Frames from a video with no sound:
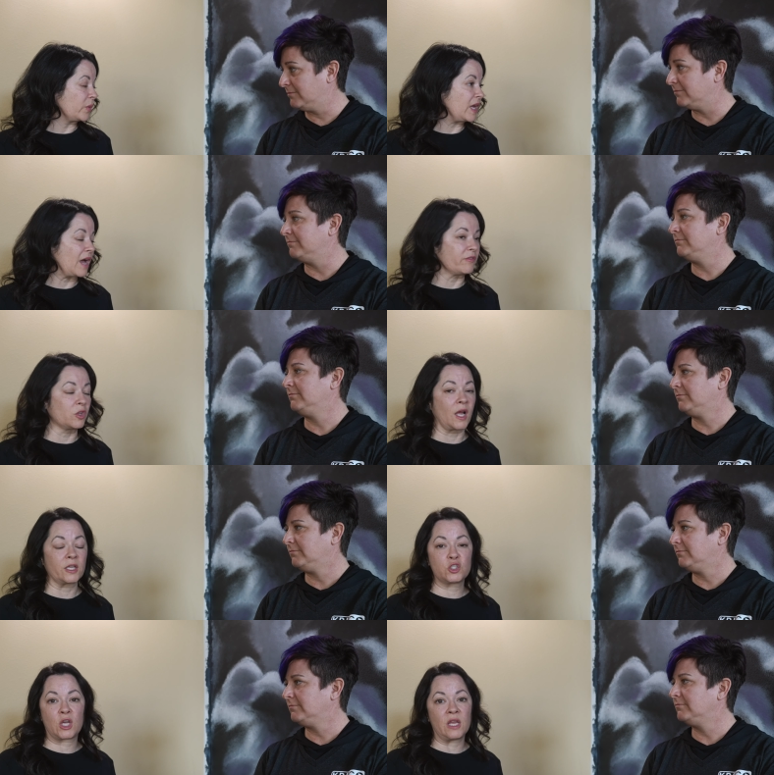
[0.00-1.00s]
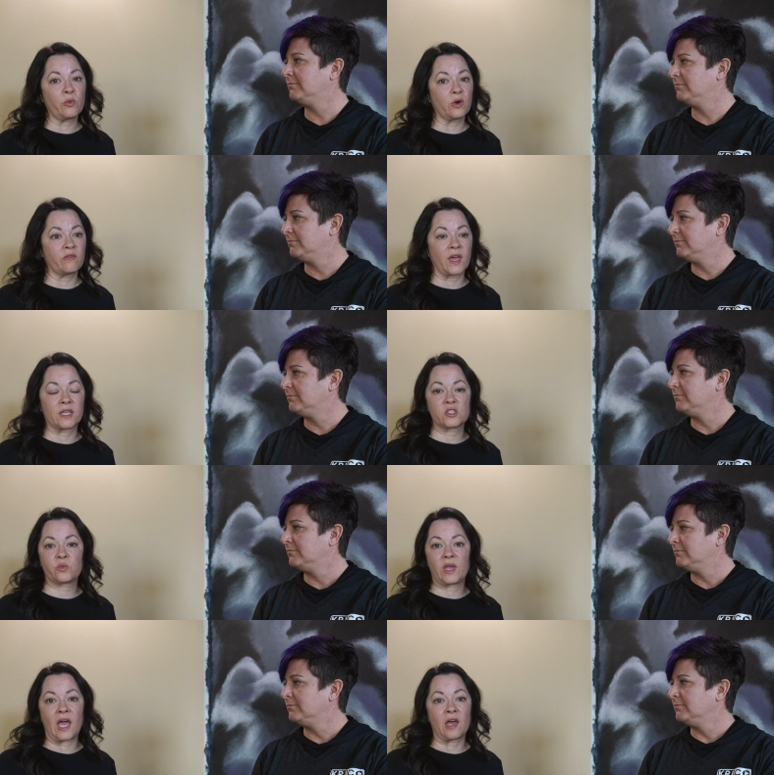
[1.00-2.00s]
Speaker 1: We have a lot of chamber events.
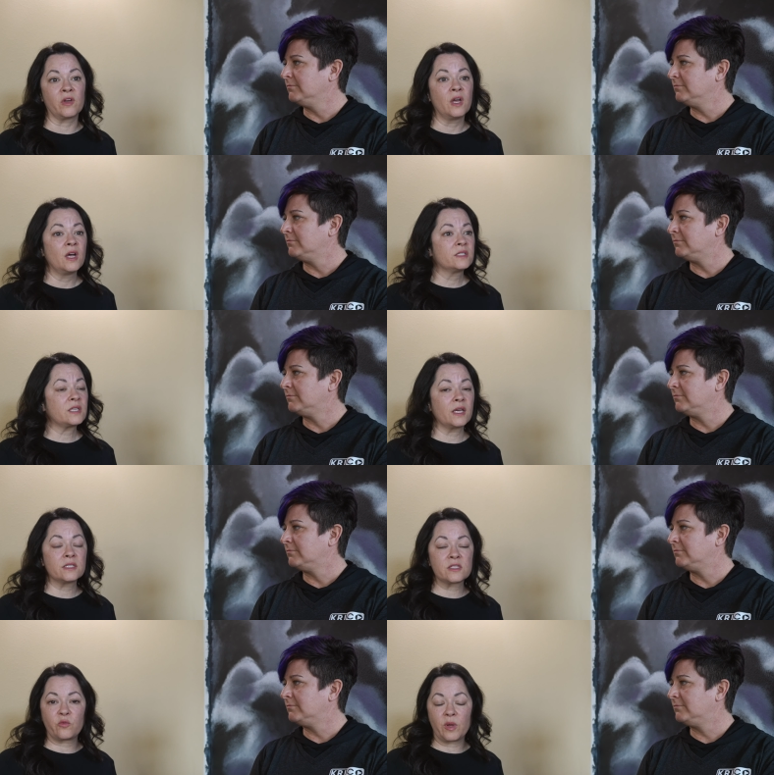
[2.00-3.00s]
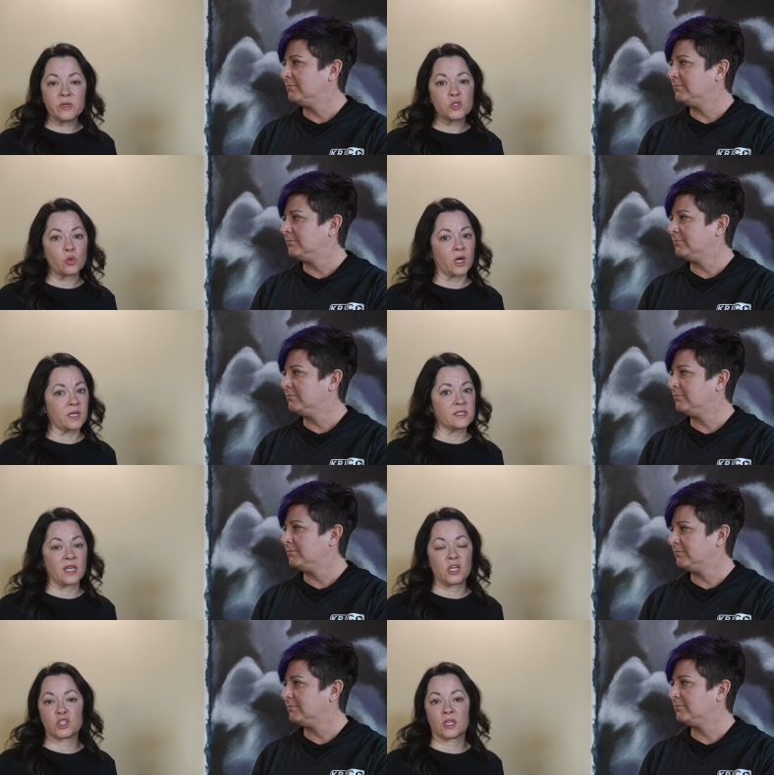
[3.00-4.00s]
We have tons of women's
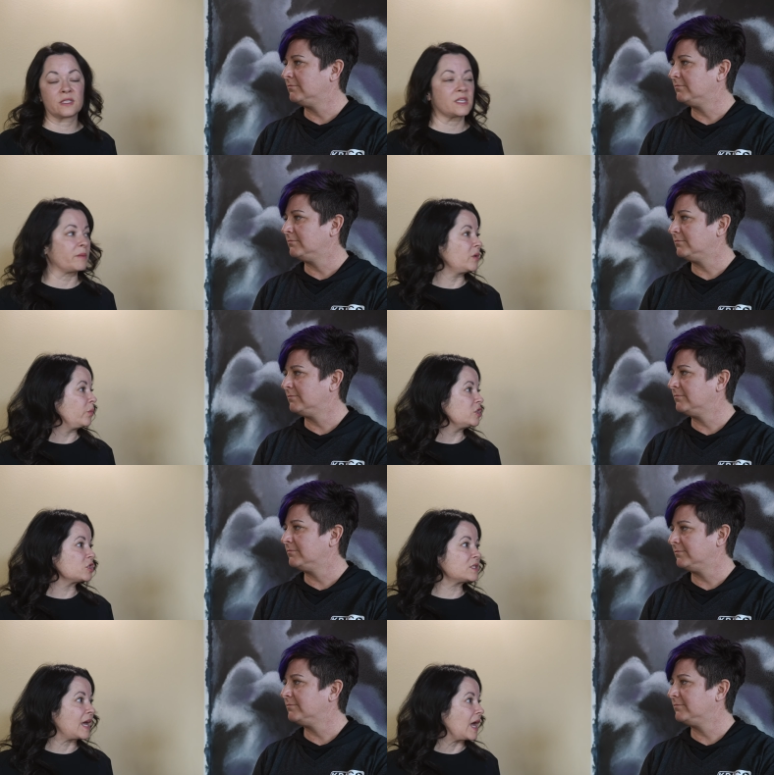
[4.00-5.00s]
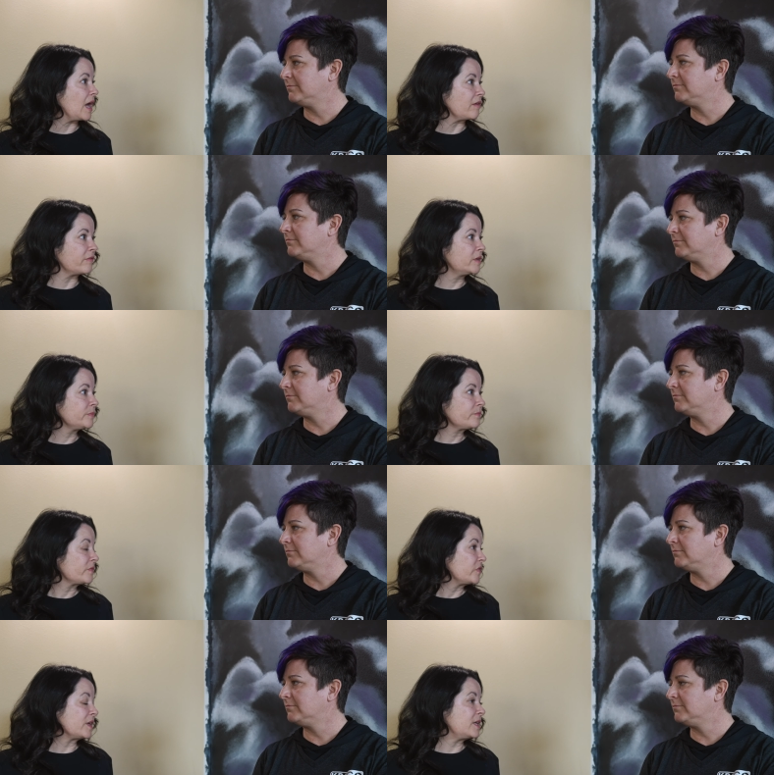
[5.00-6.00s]
organizations. I mean, we just have
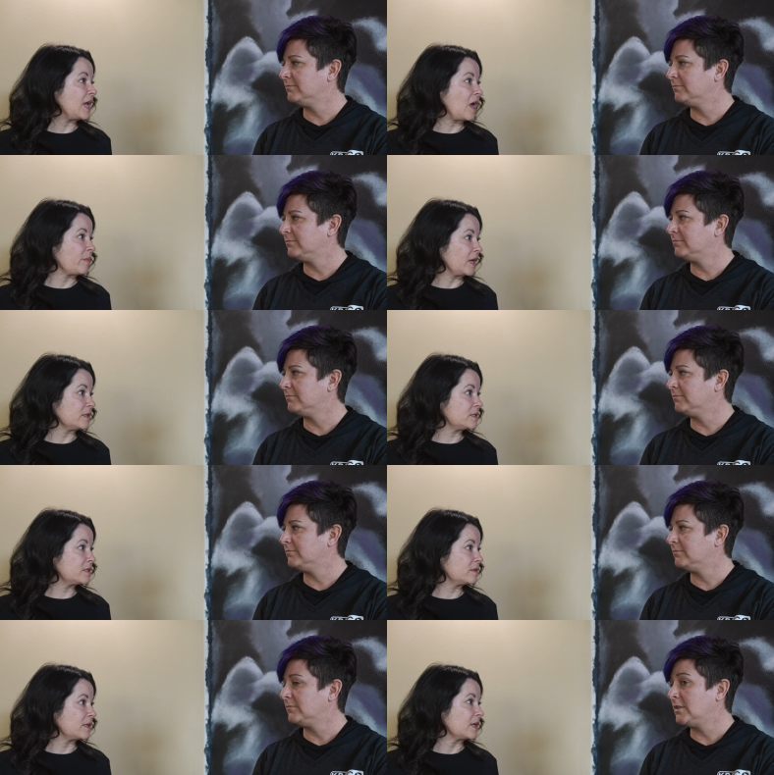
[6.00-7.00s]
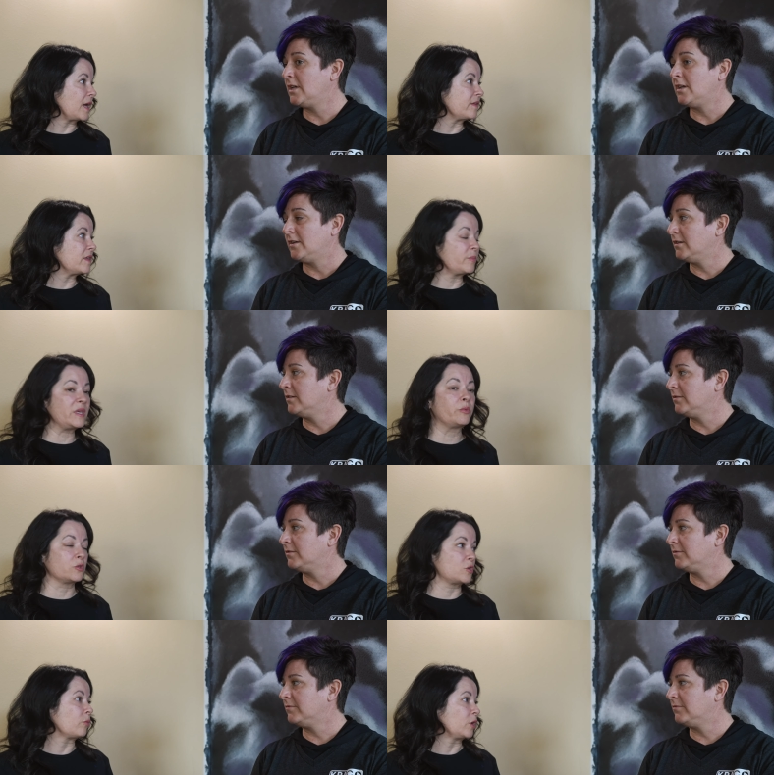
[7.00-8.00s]
the gamut that I think people
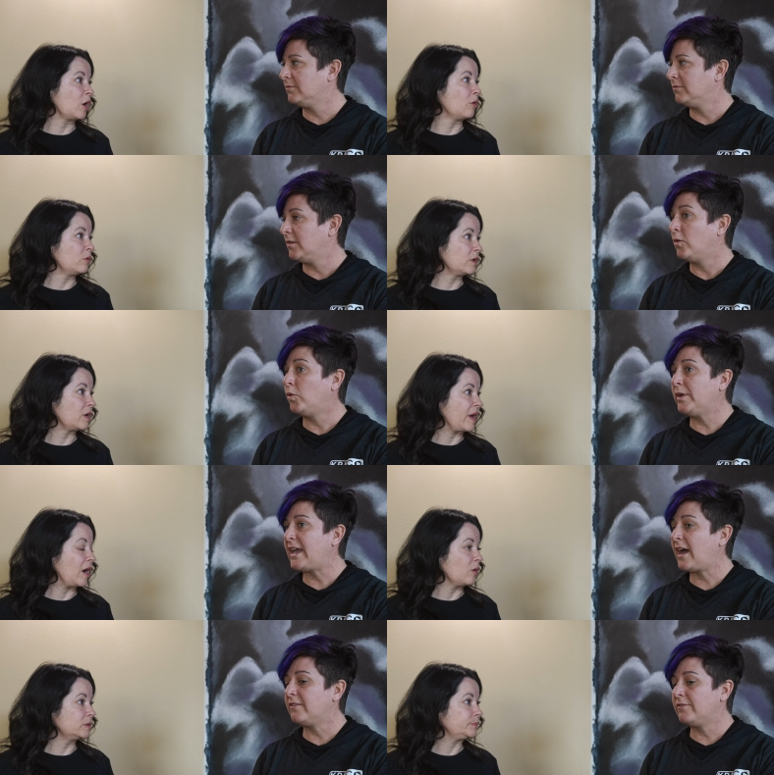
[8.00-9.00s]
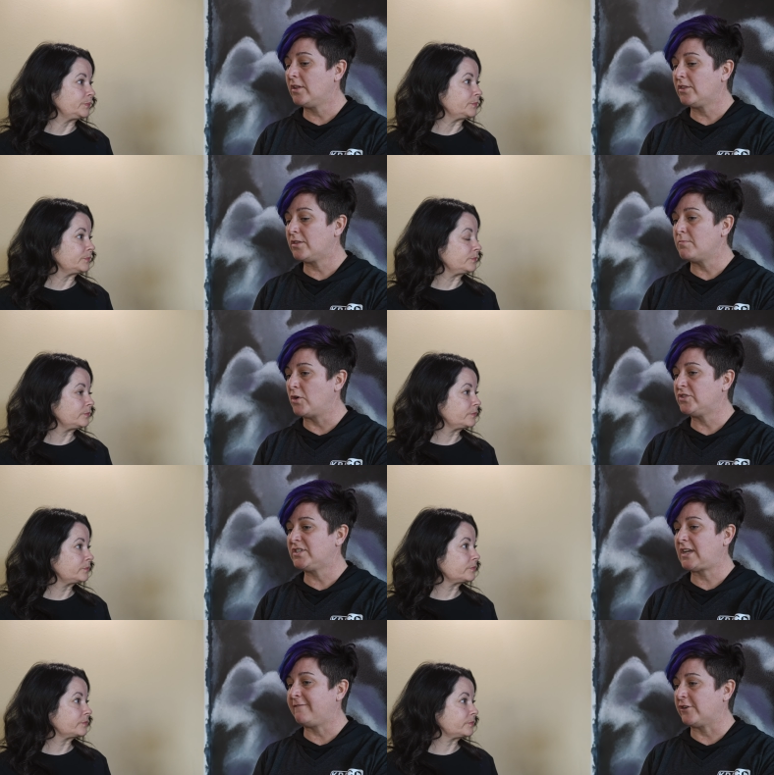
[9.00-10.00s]
don't know about. We have the
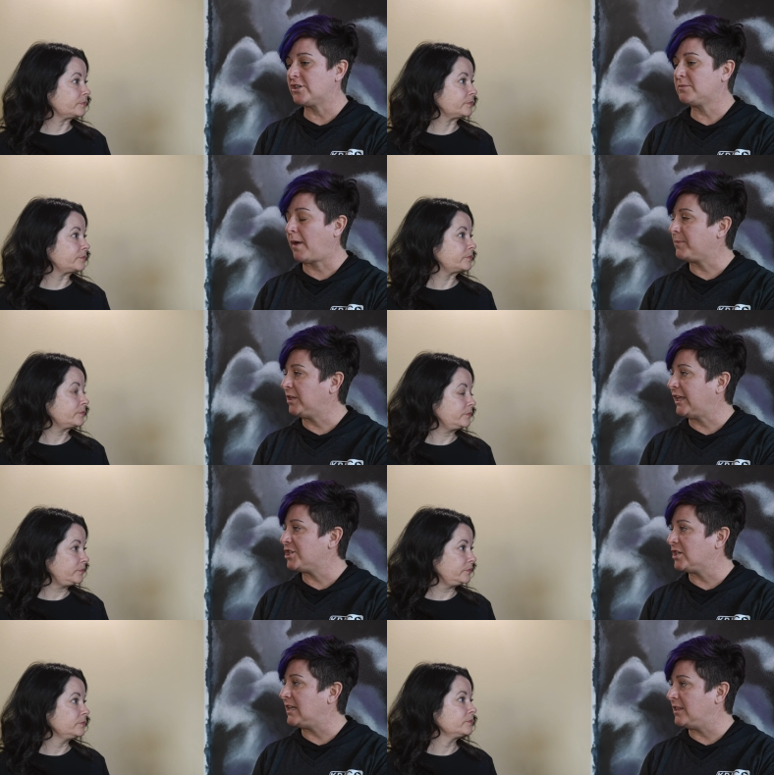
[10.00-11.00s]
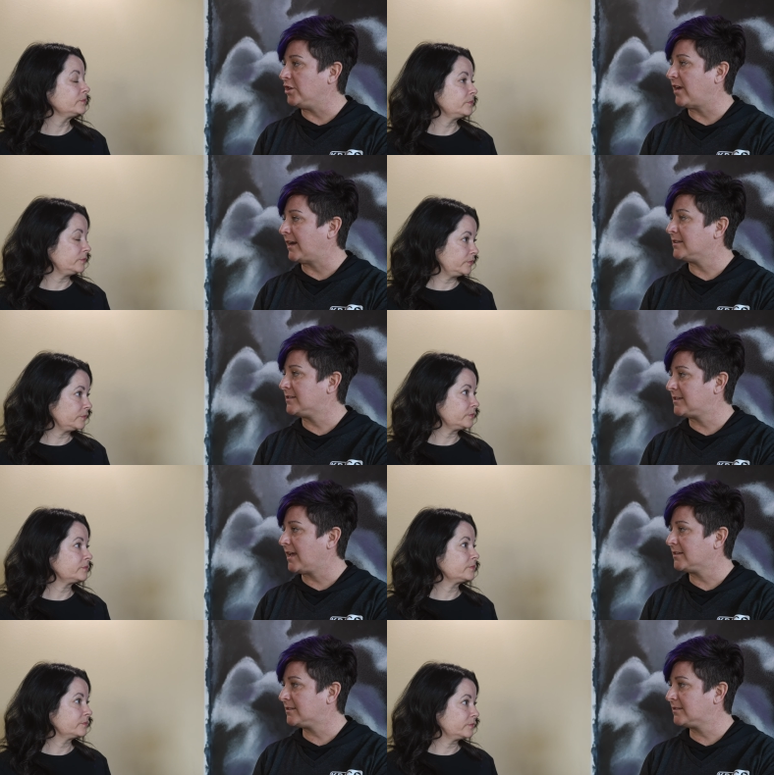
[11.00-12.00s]
most diverse population in the United
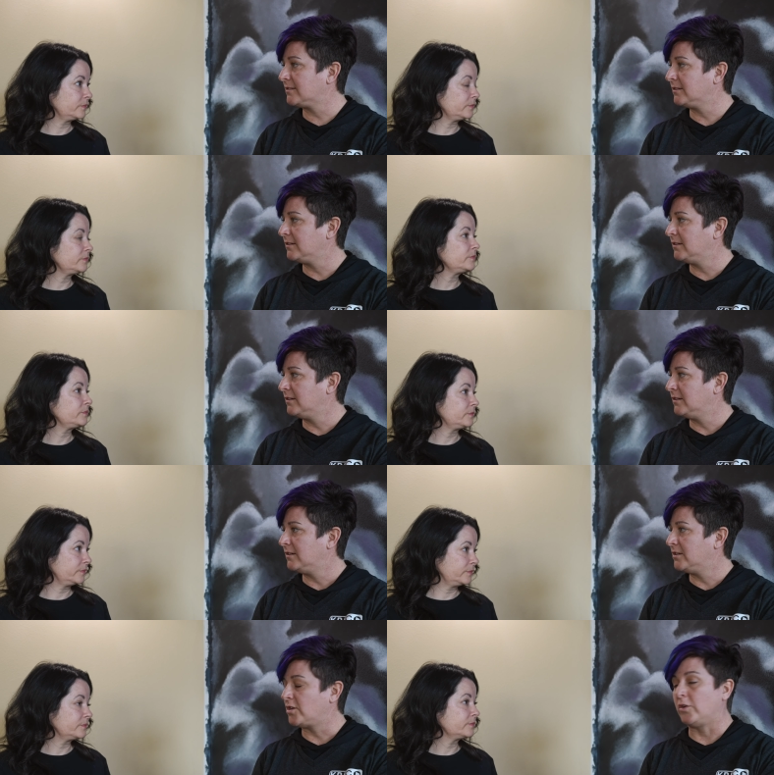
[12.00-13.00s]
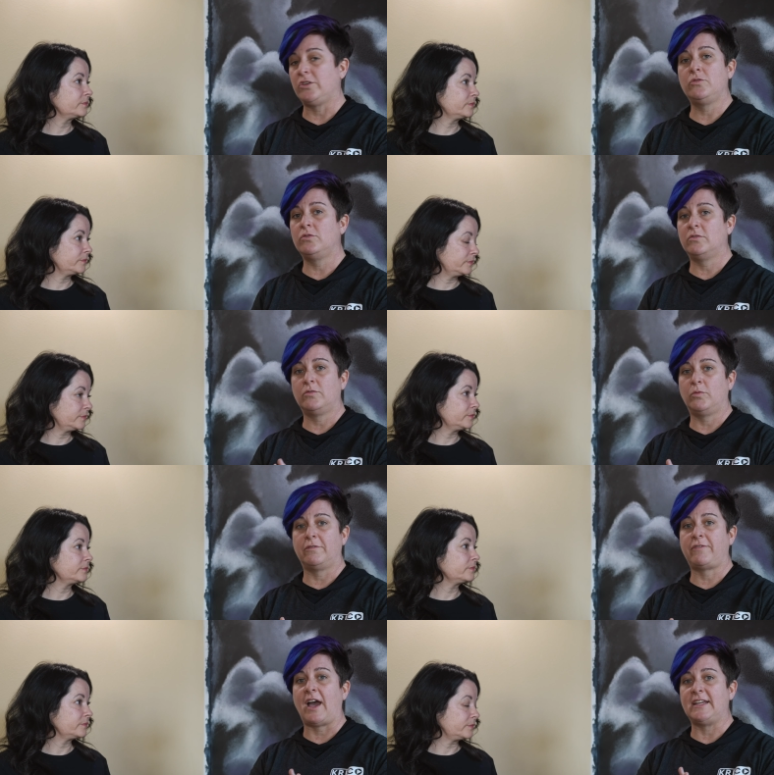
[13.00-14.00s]
States. So you
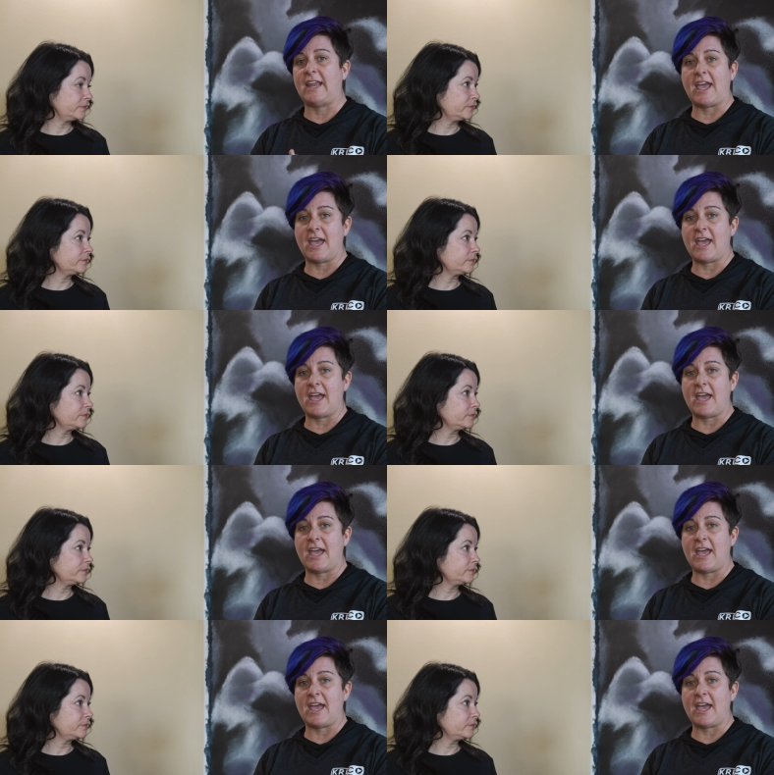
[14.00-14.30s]
will find